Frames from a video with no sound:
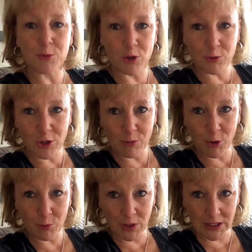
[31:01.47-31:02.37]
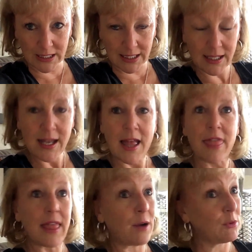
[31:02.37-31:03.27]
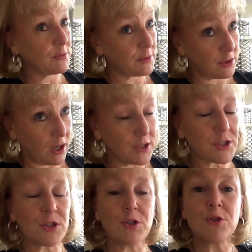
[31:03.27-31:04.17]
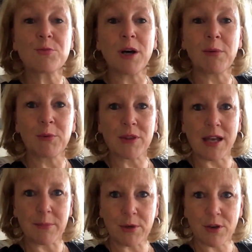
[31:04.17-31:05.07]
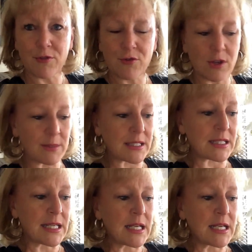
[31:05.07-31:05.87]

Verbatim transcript: absorption and mobility that will cause a huge problem with that piriformis